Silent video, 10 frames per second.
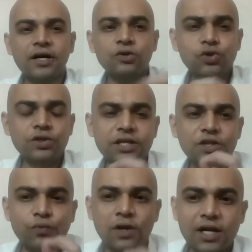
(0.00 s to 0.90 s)
Arun, so there
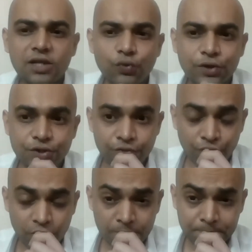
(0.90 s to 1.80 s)
is one last question
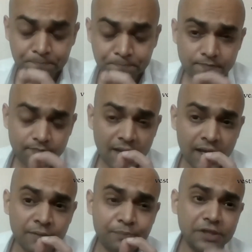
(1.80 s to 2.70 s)
from
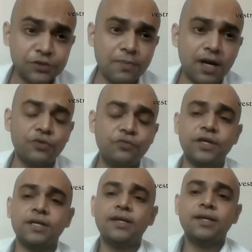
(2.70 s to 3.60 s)
Miss
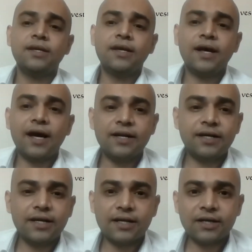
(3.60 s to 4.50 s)
Madhvi.
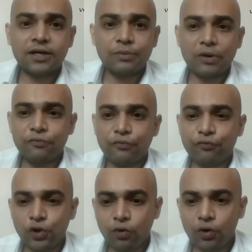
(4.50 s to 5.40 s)
And
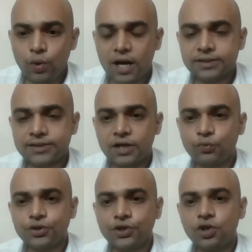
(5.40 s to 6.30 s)
would you want to ask that
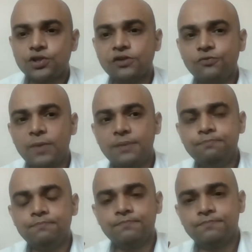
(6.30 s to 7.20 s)
question yourself, ma'am?